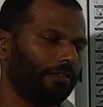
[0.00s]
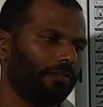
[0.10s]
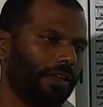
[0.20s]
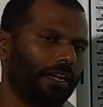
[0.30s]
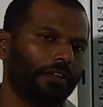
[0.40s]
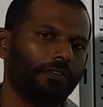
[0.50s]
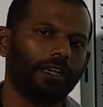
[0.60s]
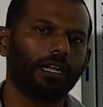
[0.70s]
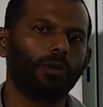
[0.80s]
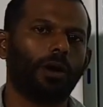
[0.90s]
very
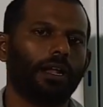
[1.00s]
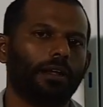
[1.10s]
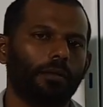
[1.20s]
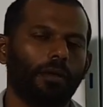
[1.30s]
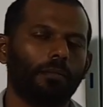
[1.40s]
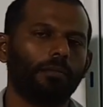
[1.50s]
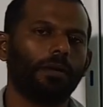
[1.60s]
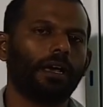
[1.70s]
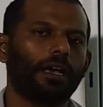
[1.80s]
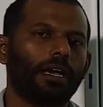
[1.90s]
difficult to
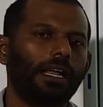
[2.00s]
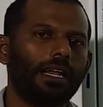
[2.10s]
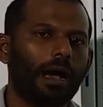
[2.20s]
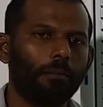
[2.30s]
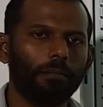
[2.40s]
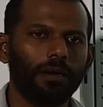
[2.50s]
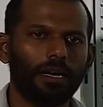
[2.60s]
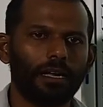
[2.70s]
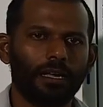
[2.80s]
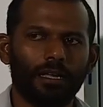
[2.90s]
remember a
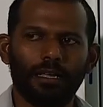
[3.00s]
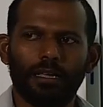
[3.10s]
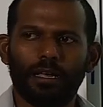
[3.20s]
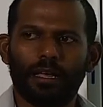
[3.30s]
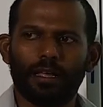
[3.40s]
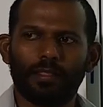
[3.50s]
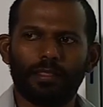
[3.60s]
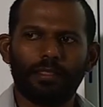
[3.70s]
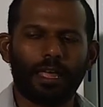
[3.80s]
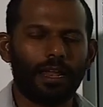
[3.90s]
number,
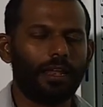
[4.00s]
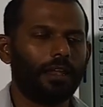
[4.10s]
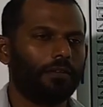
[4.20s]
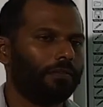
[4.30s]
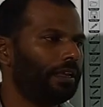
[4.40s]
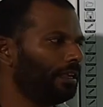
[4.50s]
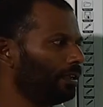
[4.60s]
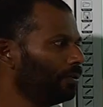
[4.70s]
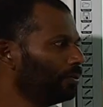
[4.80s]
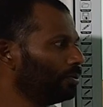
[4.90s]
then we
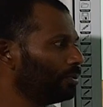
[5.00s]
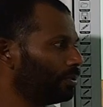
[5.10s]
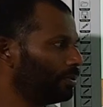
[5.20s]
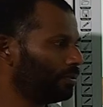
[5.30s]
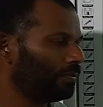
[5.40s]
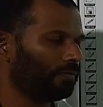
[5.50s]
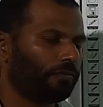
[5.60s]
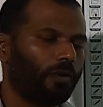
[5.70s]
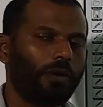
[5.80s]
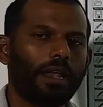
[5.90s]
use
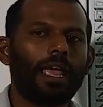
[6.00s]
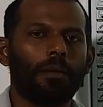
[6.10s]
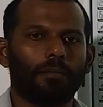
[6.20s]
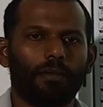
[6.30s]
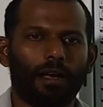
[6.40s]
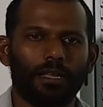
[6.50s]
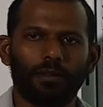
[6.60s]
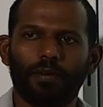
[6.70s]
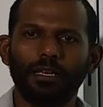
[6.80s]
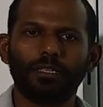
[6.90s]
for name.
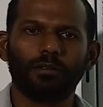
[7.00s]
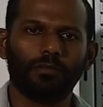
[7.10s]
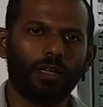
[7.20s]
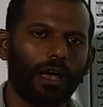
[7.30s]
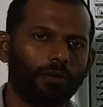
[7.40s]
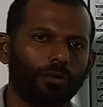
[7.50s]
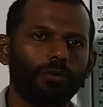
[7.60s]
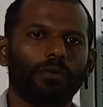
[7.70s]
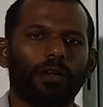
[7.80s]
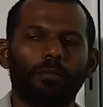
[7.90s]
Otherwise, we have
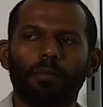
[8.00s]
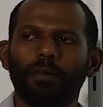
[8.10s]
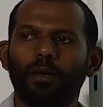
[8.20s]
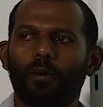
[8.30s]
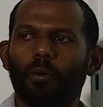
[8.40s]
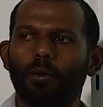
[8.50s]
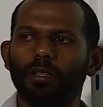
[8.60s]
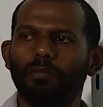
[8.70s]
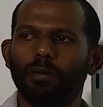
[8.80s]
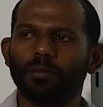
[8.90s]
to remember all
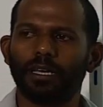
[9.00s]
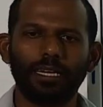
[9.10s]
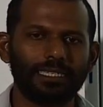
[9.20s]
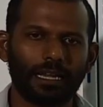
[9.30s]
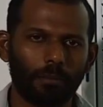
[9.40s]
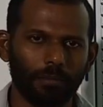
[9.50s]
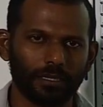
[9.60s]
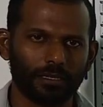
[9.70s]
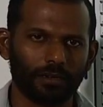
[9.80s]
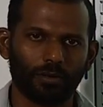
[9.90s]
the websites
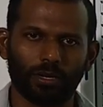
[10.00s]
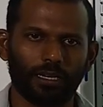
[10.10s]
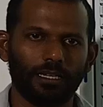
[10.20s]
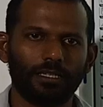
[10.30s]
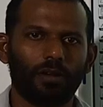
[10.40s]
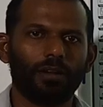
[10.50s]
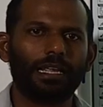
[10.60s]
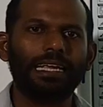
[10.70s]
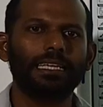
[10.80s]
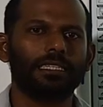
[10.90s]
numbers. It is not
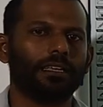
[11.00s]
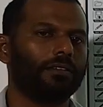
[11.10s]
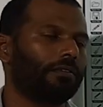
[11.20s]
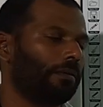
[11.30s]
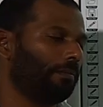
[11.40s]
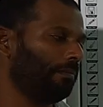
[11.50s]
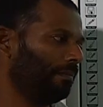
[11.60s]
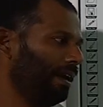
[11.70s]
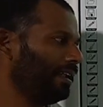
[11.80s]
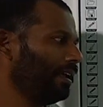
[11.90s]
easy,
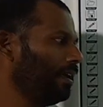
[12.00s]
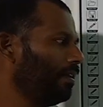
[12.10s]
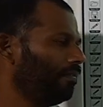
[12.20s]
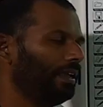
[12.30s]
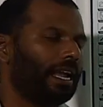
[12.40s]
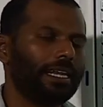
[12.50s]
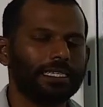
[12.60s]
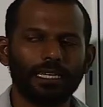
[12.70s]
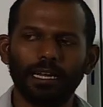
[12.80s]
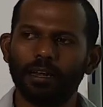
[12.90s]
but we can
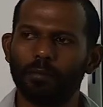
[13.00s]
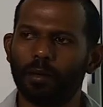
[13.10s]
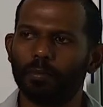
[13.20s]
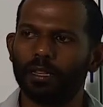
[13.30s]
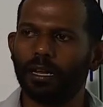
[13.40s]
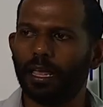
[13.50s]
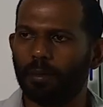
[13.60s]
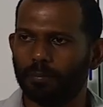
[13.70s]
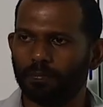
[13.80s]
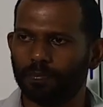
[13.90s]
easily remember the
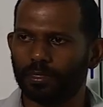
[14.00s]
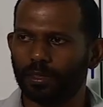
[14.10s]
name.